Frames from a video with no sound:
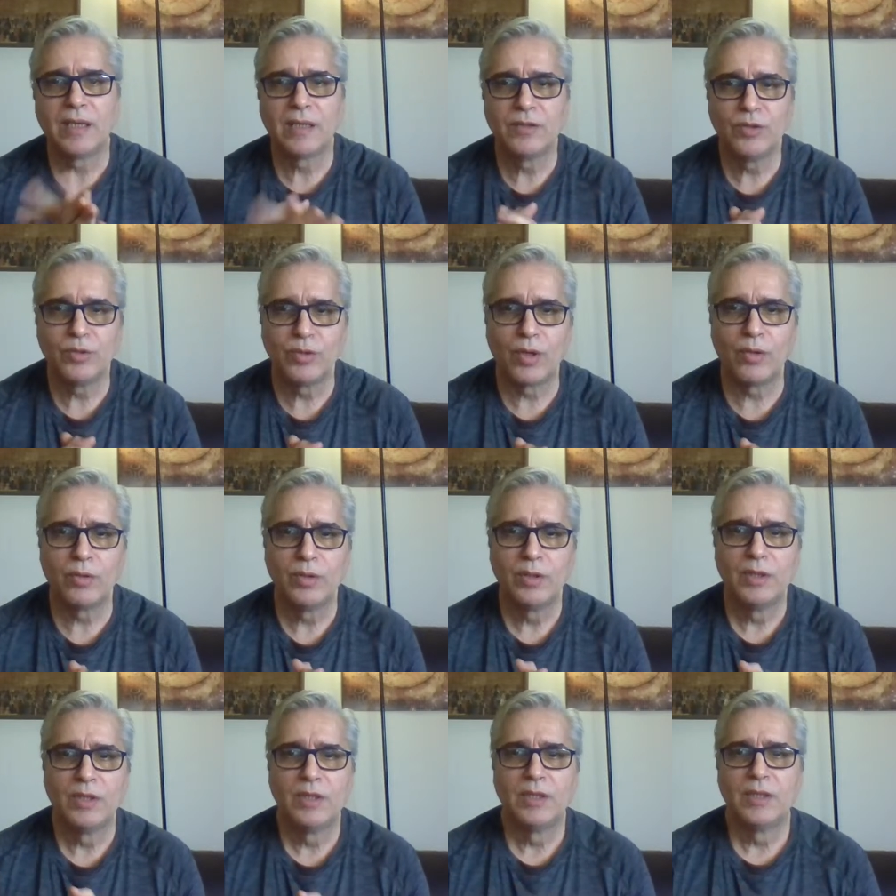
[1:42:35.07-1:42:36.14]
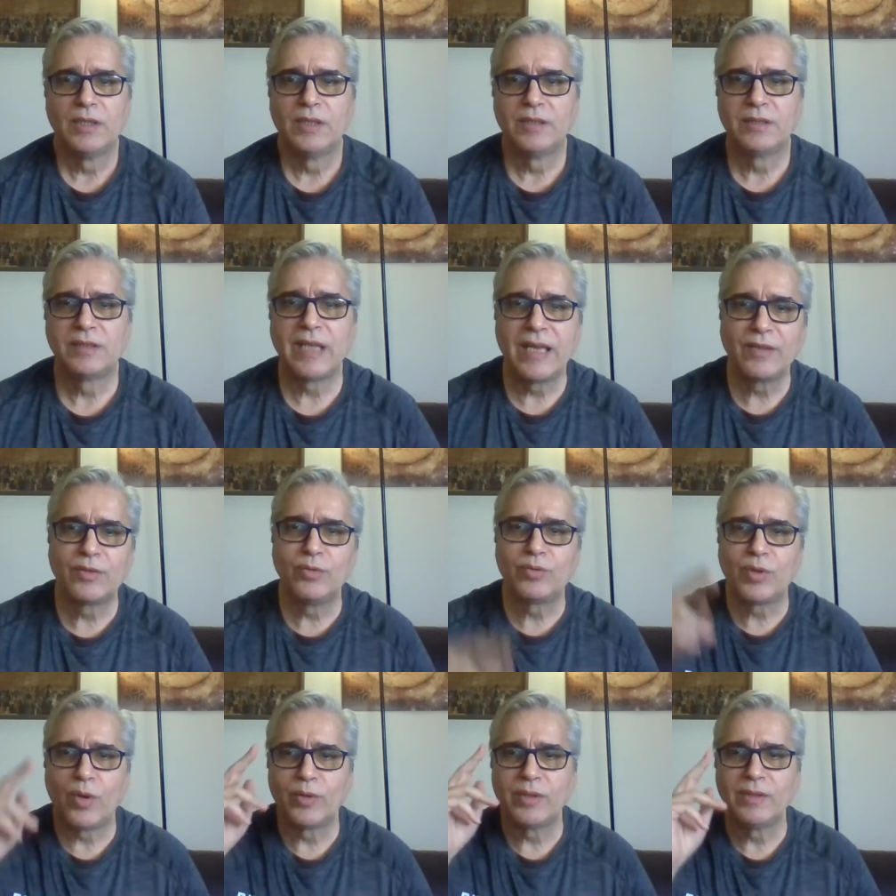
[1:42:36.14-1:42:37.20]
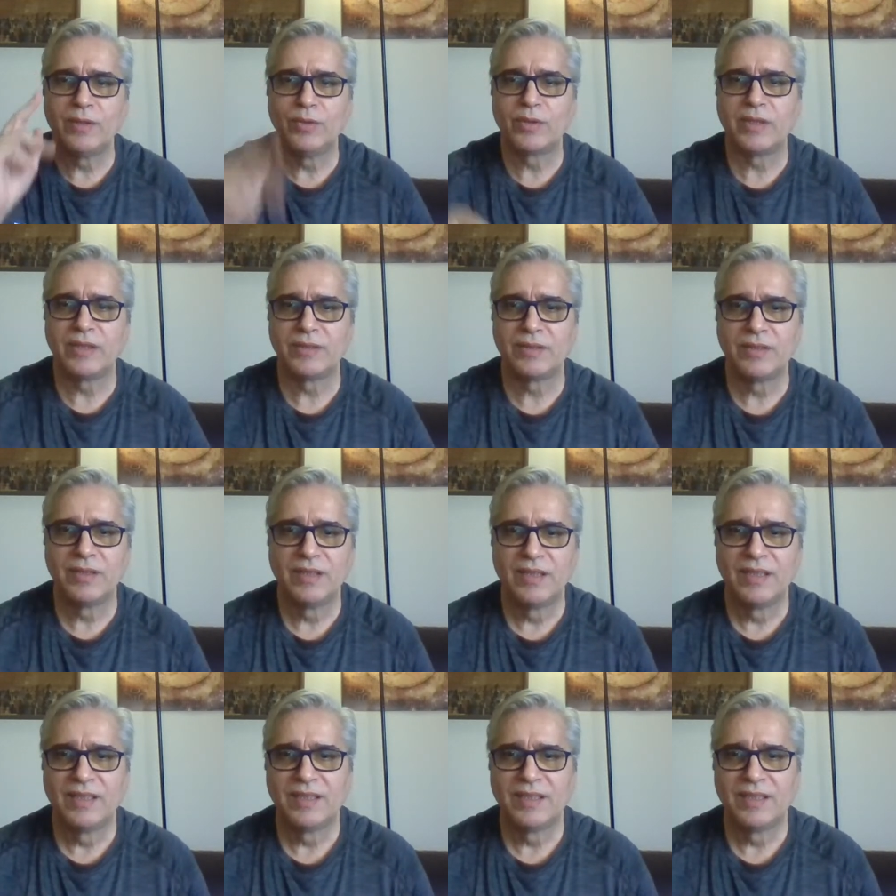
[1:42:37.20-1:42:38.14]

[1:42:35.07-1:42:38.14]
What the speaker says: And, you know, thank you, Tony Lucas.